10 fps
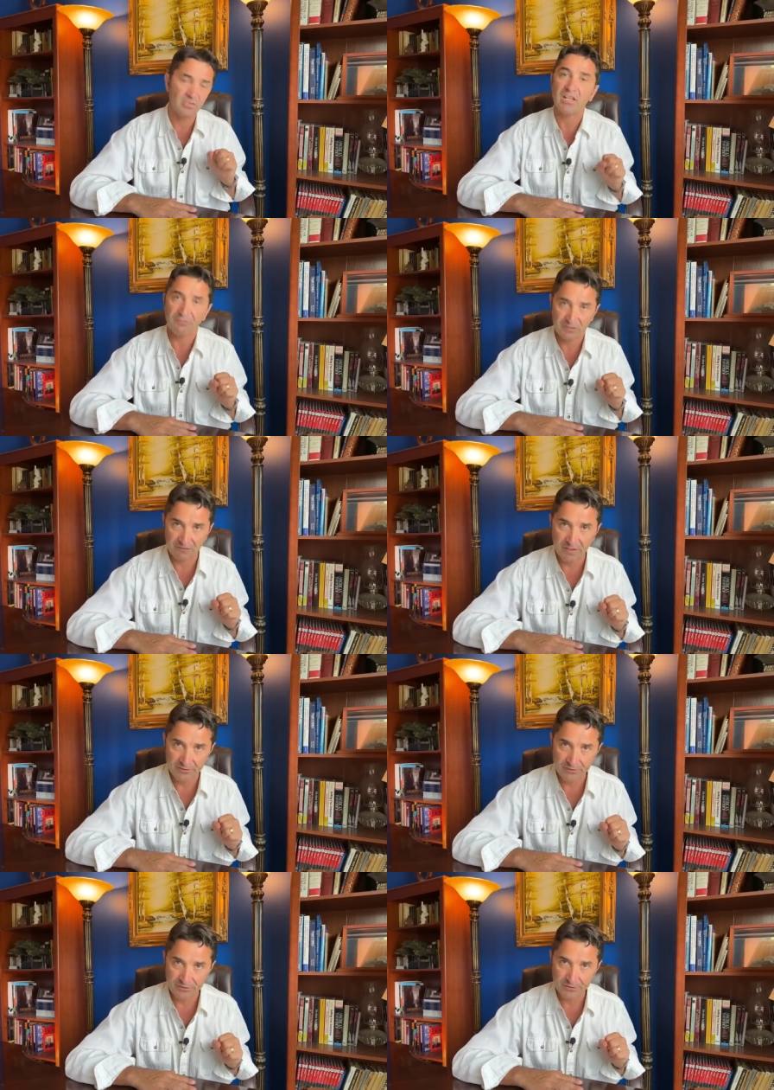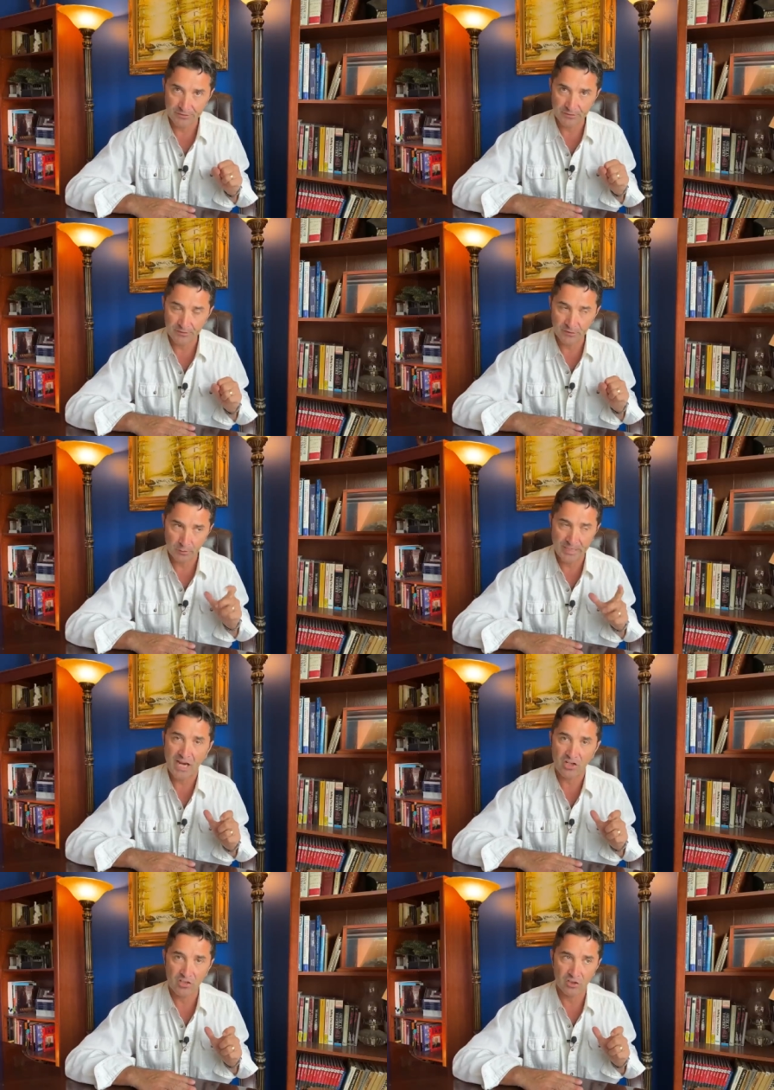Self-defense.
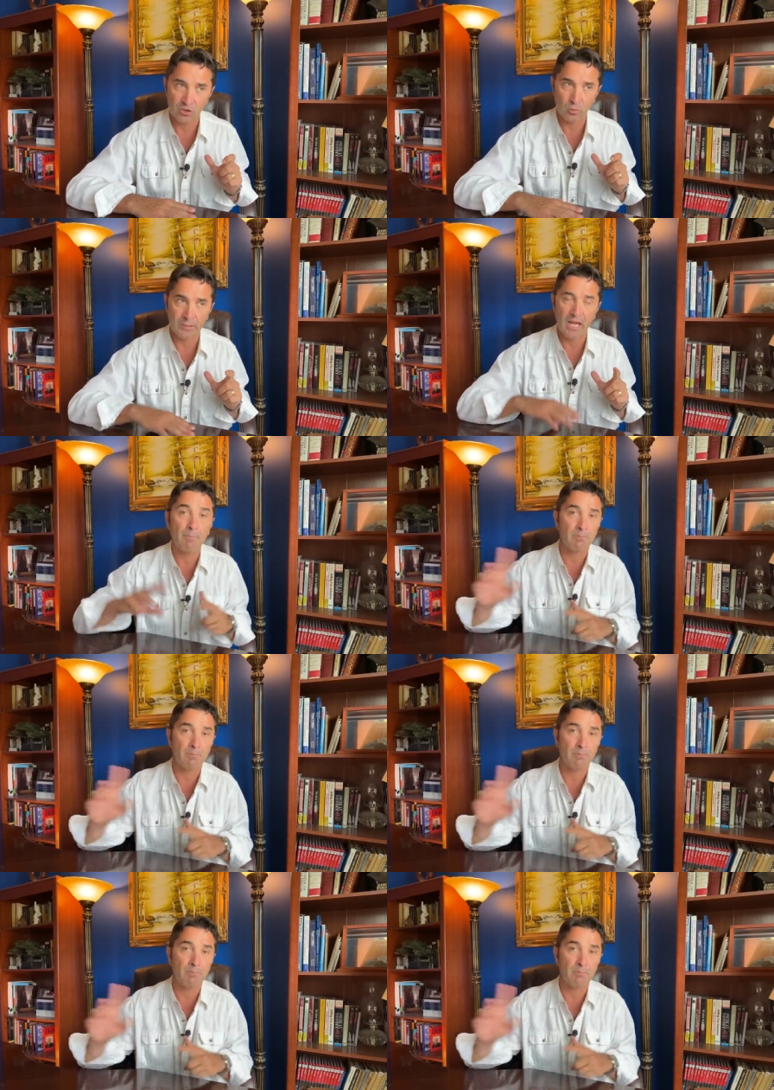Reaction to an